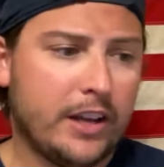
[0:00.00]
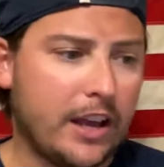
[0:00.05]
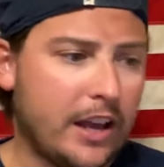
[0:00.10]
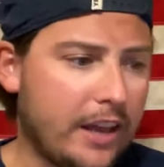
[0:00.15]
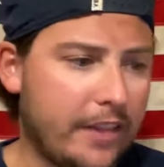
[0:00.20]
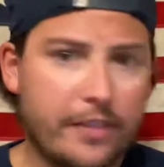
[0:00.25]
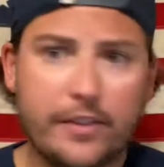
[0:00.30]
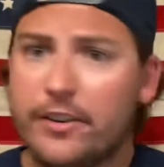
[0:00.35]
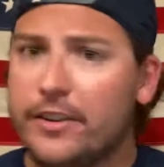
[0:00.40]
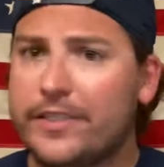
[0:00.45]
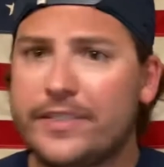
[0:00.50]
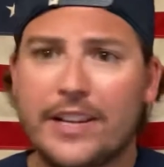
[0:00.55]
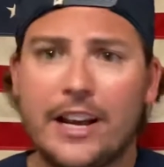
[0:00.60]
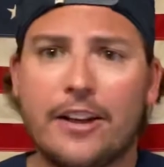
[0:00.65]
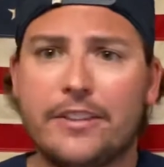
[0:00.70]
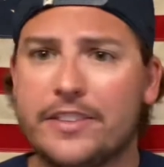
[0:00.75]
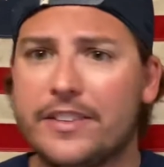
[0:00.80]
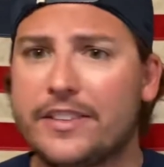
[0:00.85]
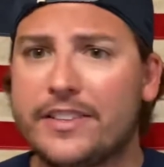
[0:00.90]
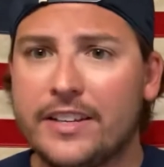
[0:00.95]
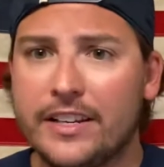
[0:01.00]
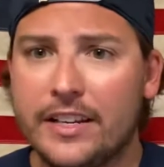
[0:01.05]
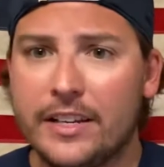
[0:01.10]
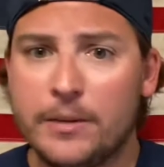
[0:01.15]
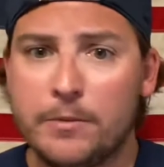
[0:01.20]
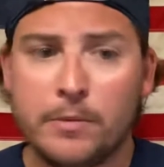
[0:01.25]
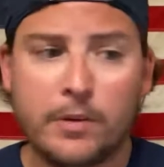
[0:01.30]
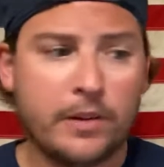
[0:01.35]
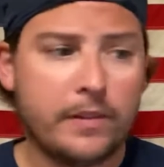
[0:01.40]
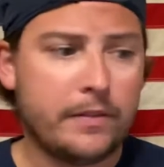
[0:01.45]
They're a talented
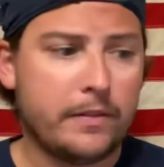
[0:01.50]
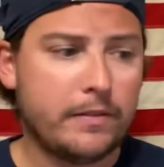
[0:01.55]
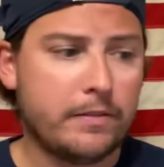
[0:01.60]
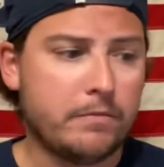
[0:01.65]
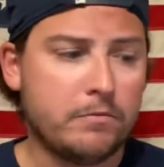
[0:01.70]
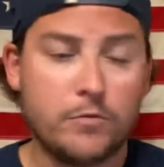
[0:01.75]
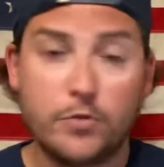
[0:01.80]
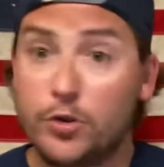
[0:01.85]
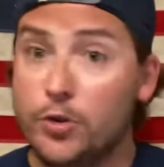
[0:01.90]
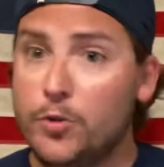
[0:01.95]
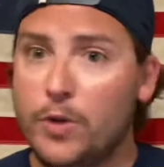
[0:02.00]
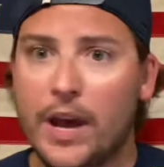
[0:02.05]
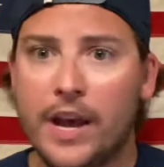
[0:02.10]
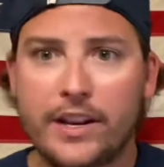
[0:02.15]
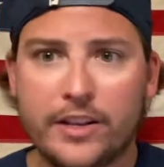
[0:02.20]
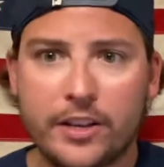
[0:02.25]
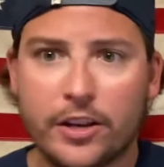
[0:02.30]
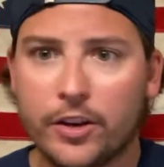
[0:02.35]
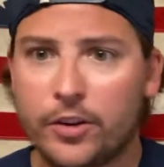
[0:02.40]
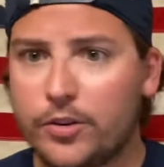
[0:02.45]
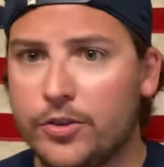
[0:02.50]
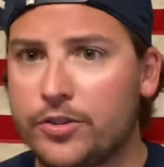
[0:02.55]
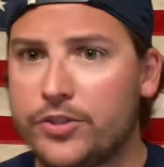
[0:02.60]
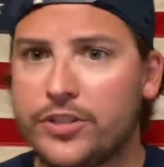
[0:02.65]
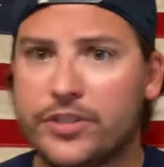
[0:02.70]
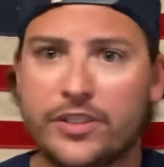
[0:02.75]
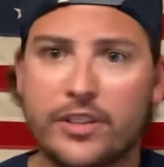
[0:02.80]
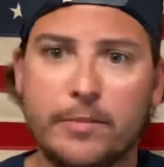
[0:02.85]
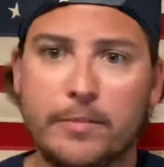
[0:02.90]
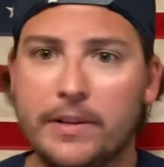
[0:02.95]
team, new head coach.
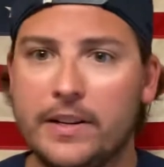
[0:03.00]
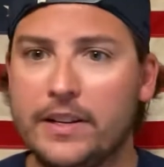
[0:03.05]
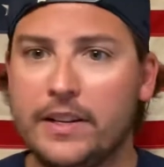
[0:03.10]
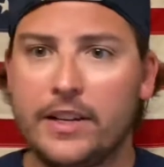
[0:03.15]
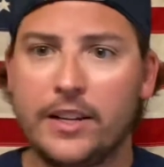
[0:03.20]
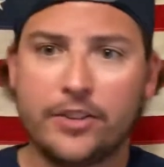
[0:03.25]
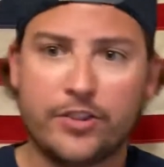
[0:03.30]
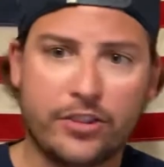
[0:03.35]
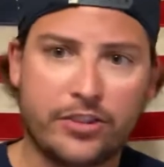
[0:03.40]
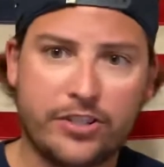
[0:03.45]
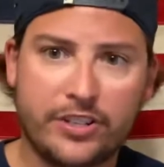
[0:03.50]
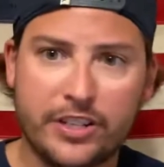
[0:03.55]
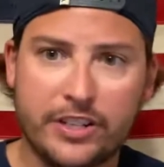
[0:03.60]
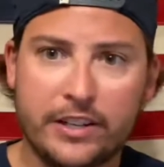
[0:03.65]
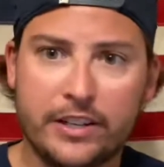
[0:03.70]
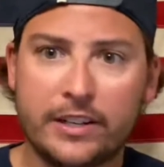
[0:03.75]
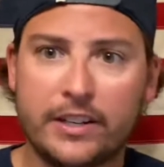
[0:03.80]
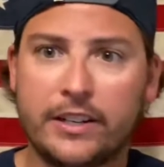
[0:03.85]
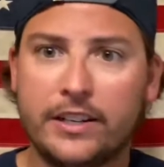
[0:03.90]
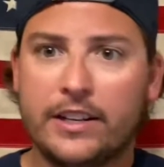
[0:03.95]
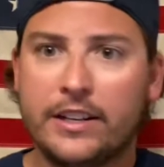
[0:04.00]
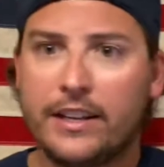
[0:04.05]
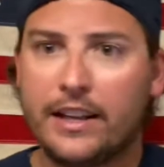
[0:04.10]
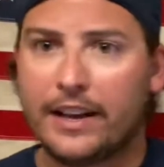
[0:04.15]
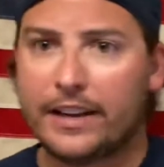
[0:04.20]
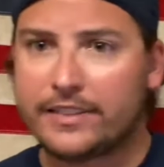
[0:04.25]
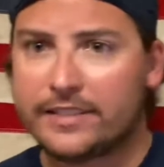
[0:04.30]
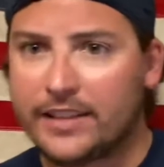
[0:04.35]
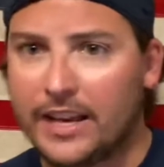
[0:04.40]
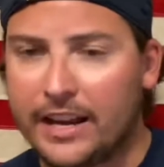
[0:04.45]
It's going to be interesting,
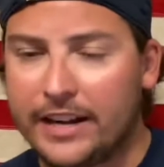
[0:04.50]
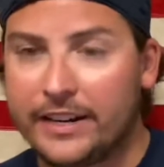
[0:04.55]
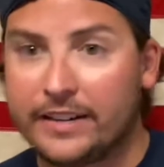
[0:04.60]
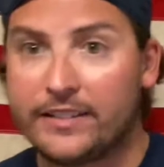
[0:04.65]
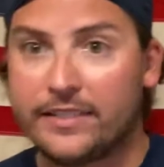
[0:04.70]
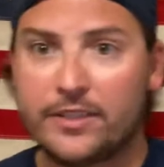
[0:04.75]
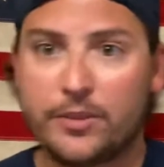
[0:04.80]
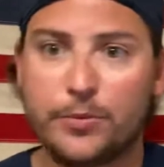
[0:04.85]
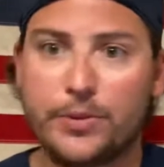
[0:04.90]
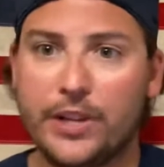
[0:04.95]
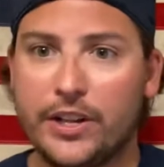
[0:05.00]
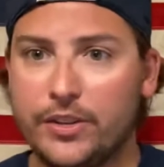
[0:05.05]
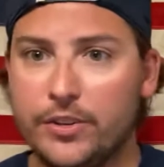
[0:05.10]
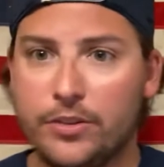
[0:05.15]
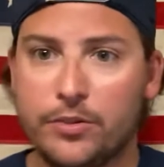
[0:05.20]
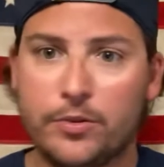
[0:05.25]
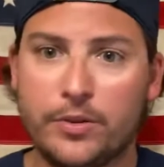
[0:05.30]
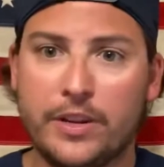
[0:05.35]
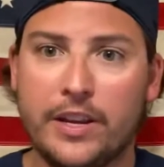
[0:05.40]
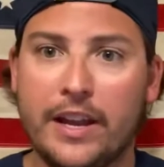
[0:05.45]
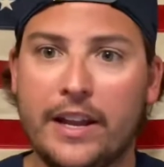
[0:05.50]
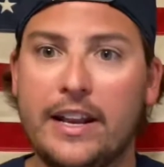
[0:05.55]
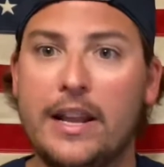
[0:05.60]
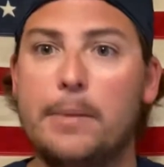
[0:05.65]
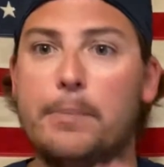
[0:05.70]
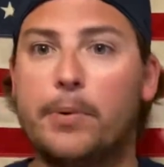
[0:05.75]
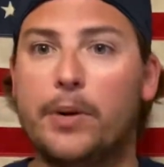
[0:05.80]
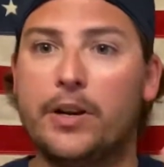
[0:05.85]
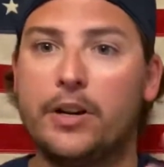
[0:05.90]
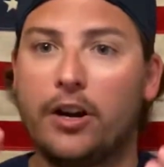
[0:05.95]
exciting to see what they do. Can they
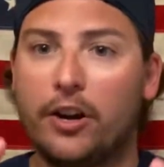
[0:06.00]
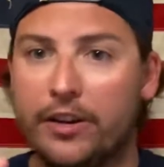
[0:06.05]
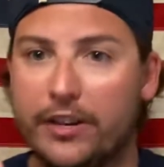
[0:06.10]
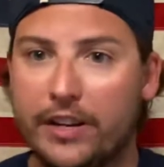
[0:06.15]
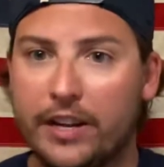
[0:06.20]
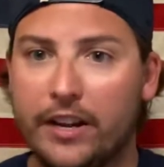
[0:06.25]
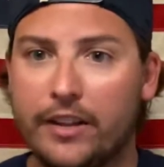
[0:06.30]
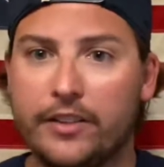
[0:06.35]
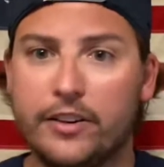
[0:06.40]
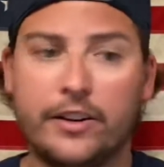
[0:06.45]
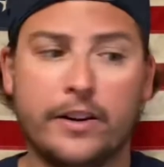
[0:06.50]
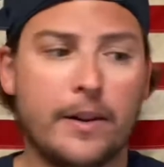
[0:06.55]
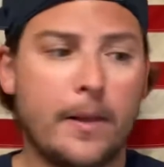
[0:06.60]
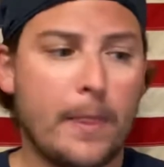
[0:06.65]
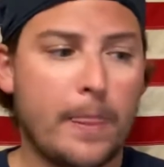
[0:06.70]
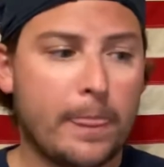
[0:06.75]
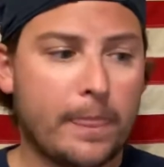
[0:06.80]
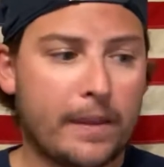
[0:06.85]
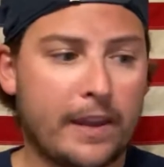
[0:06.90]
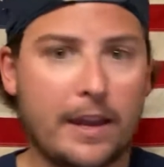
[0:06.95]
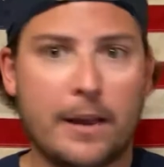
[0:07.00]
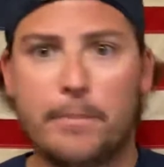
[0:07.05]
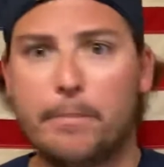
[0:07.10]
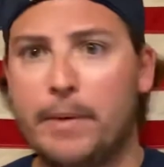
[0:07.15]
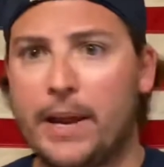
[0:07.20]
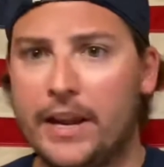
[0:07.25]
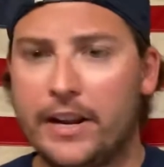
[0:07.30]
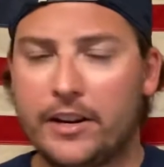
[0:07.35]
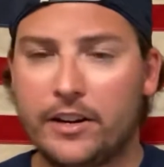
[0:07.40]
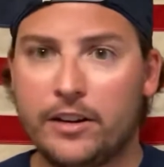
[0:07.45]
put it all together? Can
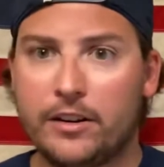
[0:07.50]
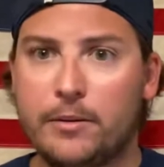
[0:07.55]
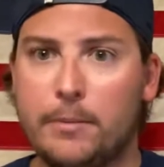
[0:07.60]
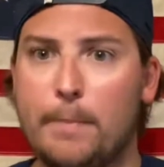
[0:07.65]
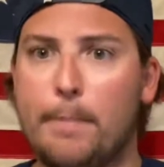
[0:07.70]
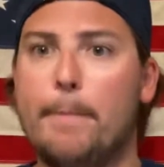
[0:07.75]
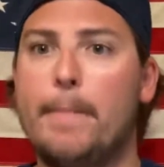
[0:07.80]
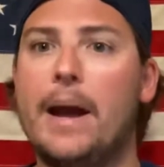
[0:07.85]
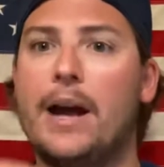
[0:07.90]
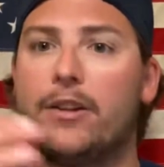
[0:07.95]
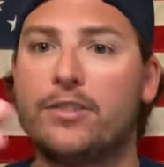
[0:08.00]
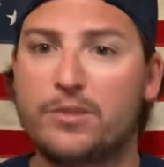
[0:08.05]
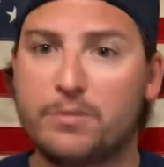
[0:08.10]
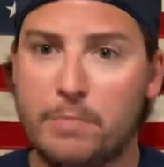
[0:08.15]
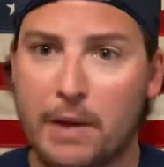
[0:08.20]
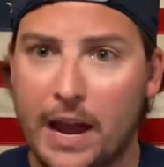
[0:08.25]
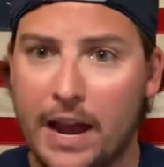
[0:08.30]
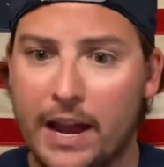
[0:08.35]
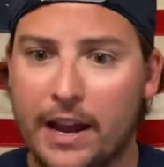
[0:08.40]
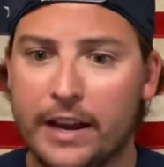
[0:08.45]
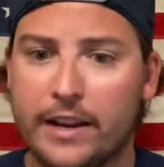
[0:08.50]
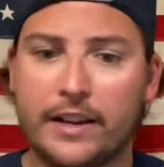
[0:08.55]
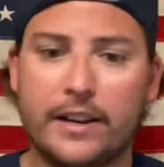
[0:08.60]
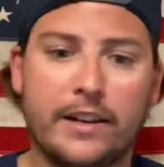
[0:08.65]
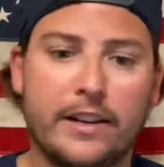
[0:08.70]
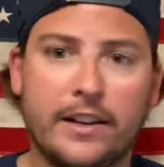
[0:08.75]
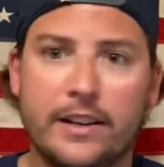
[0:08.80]
Baker bounce back?